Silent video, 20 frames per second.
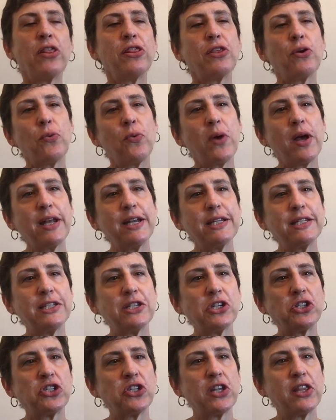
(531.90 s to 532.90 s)
The one
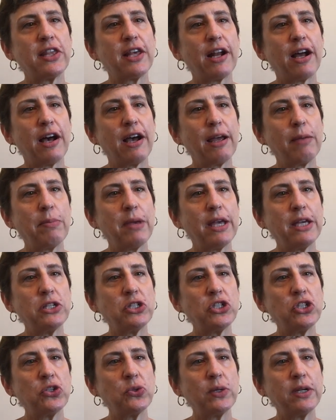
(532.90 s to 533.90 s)
addition that I made
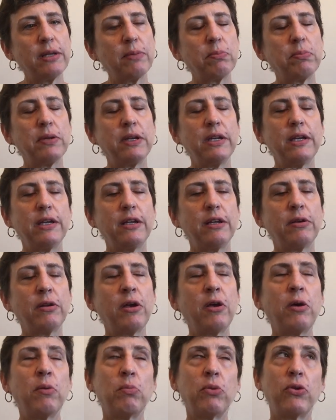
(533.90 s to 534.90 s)
to it, being
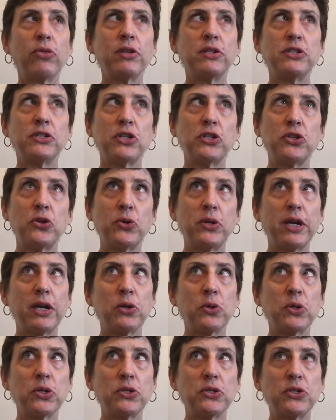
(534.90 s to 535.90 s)
both a Sedona,
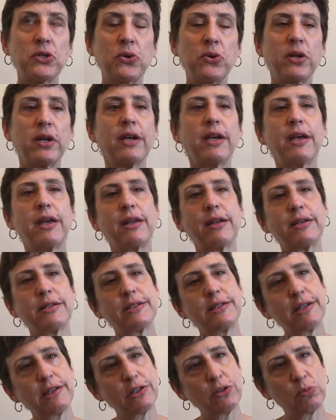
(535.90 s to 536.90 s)
Arizona and a
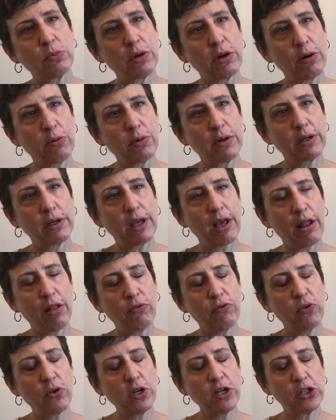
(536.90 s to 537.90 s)
Santa Barbara,
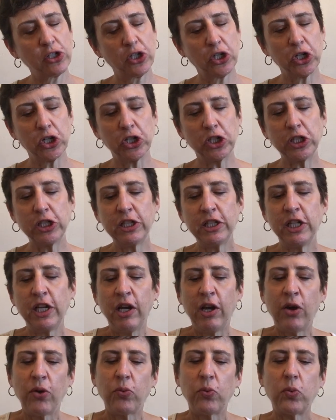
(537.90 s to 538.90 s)
California girl,
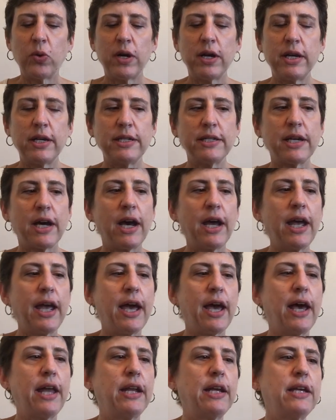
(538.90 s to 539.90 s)
was I
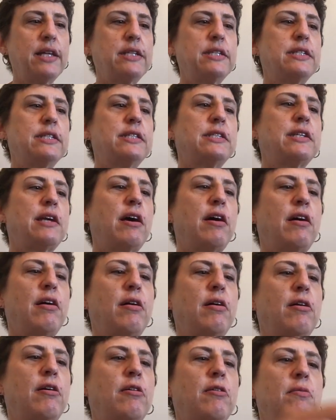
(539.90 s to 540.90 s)
added
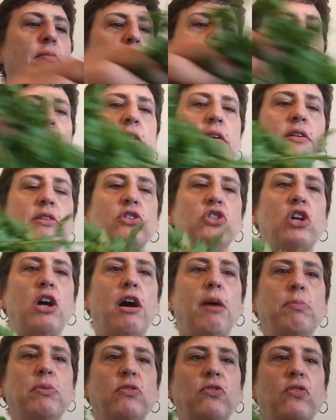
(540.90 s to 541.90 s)
some chopped